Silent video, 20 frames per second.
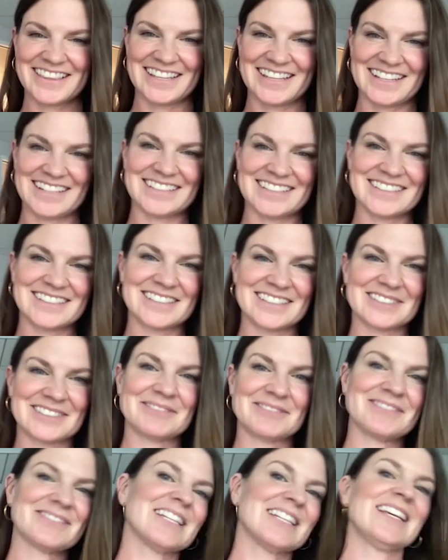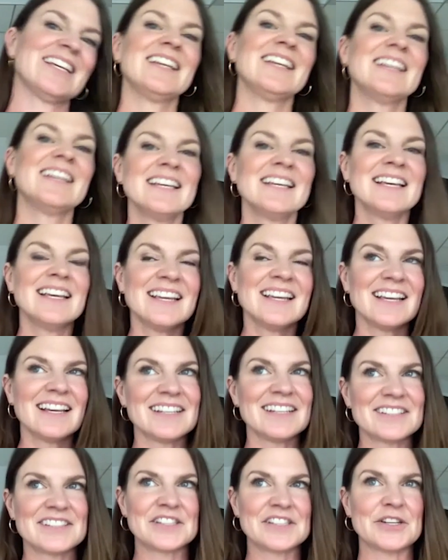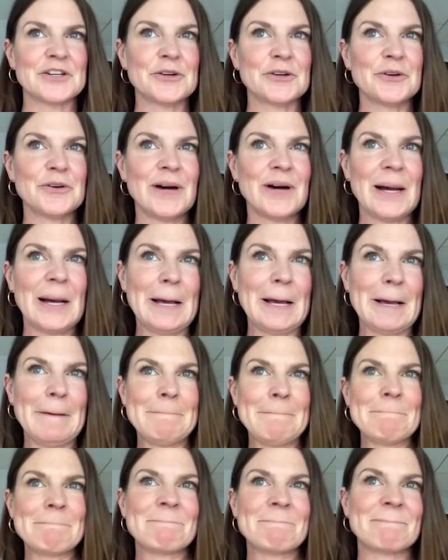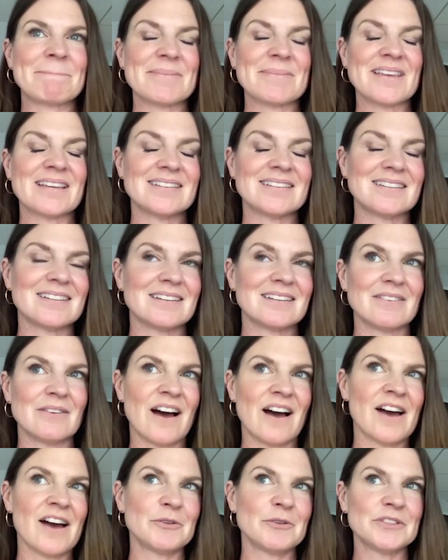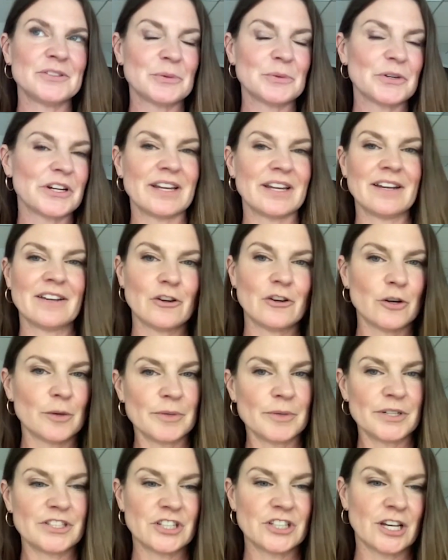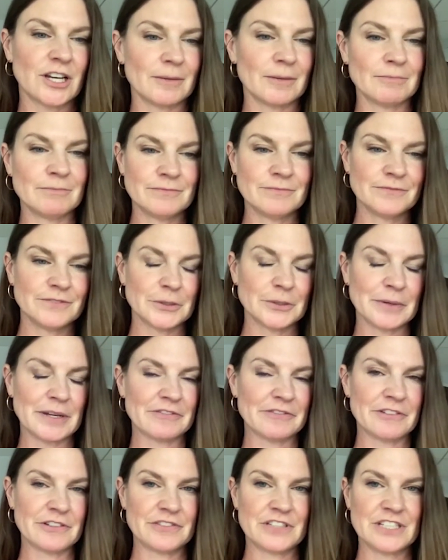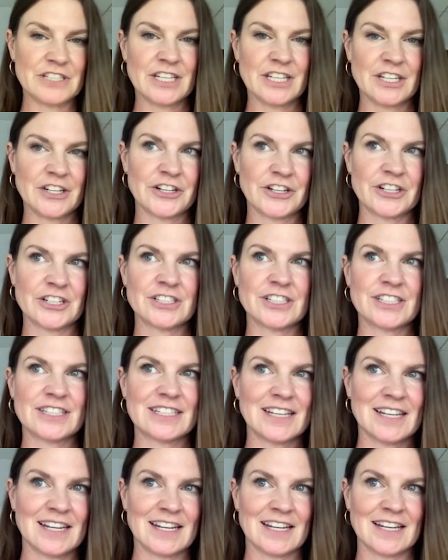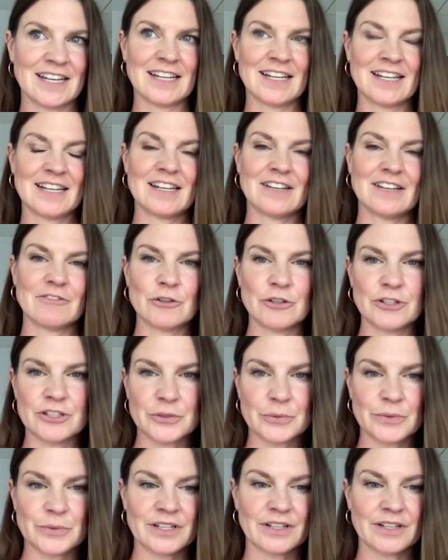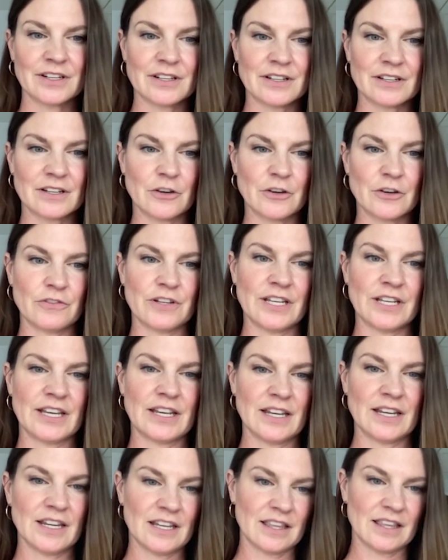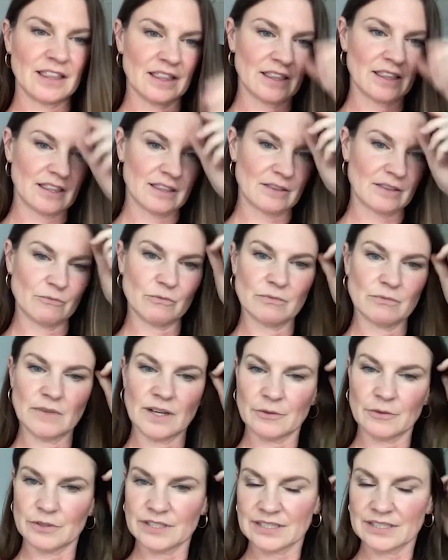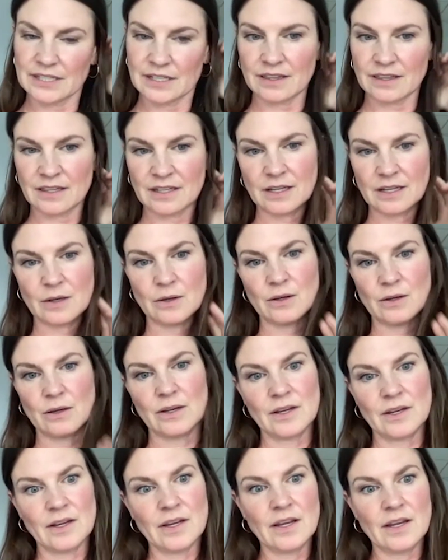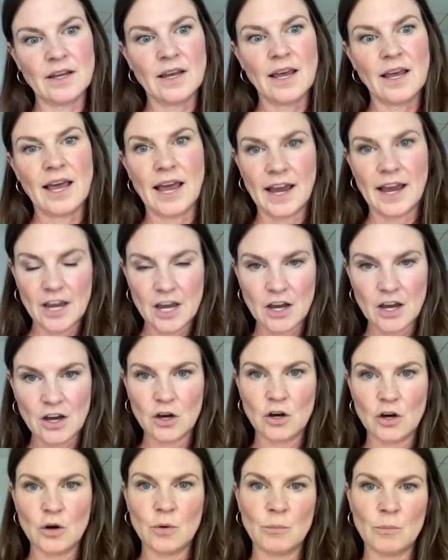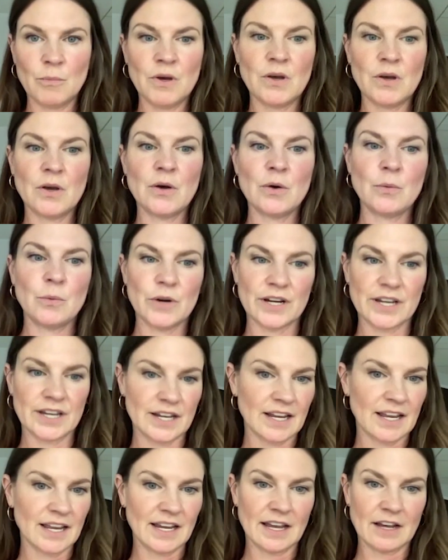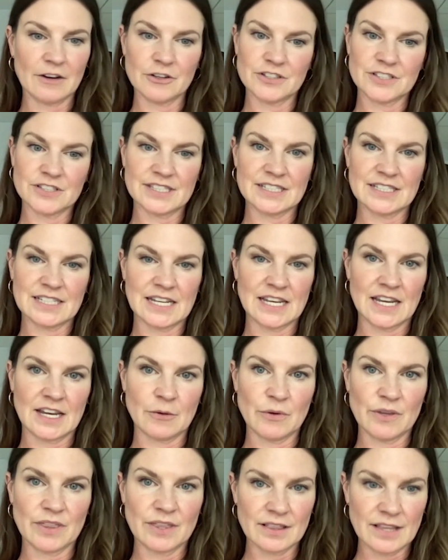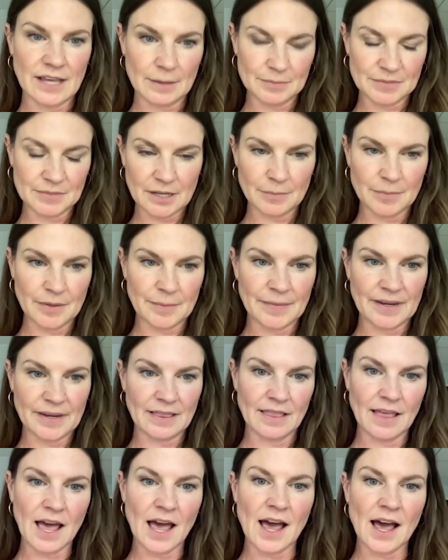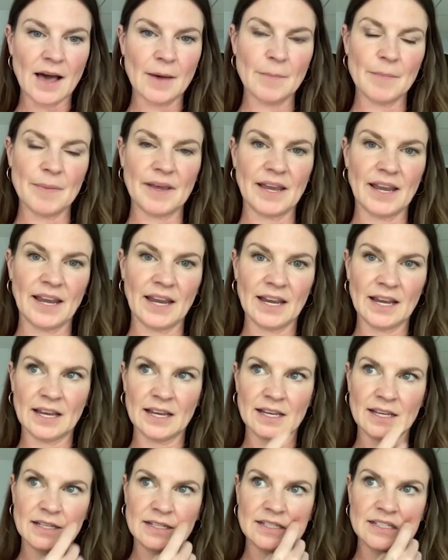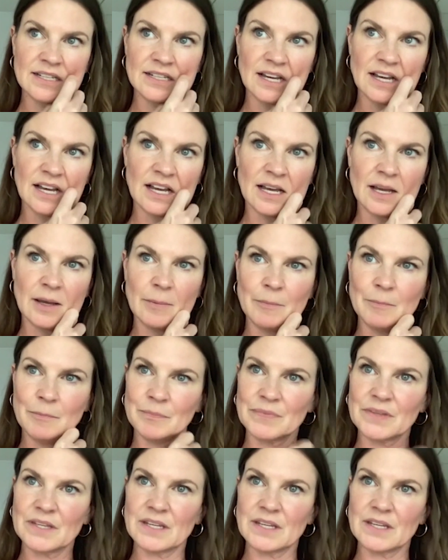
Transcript: there? Yeah, so um I was working a corporate job for about 15 years. And of course, when COVID hit and I was suddenly at home working eight hours a day with a laptop on my lap. And um,